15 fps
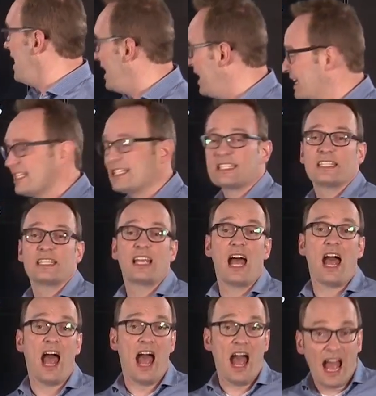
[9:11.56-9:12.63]
is,
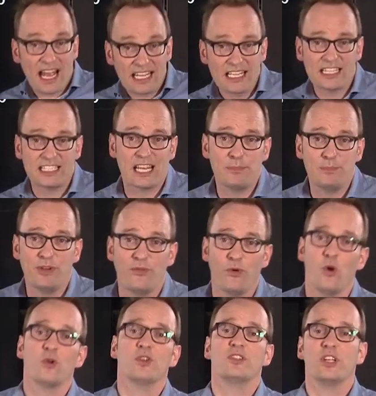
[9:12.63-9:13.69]
as I said
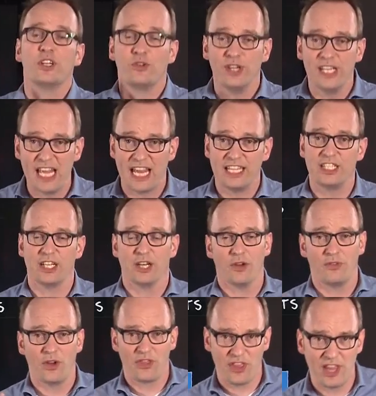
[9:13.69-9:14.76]
before, the creation
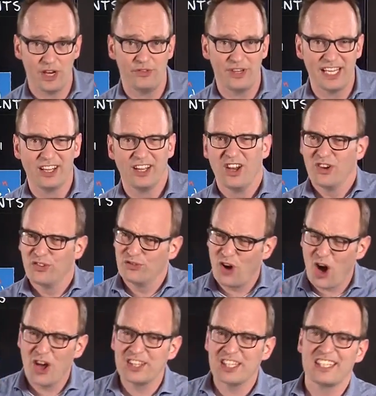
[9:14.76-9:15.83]
of a theory.
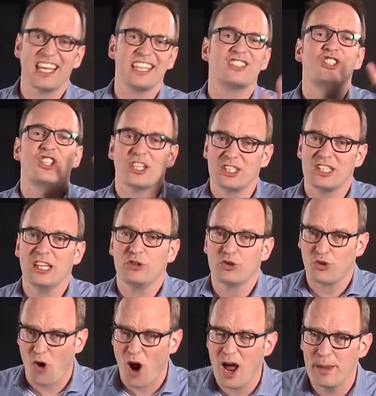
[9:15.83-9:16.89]
Rather than just
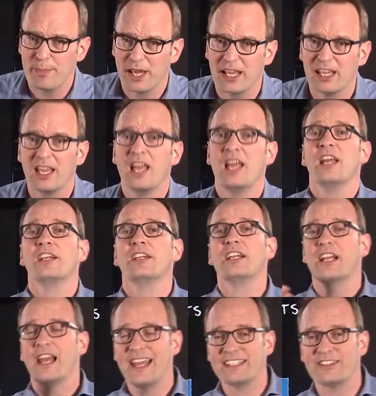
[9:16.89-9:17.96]
describing,
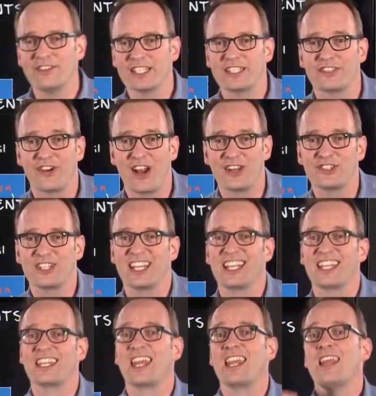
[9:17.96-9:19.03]
Glaser and Strauss
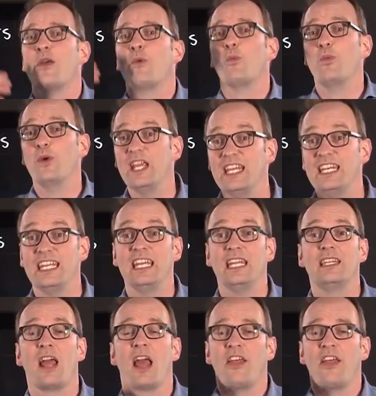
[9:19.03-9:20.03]
said, we need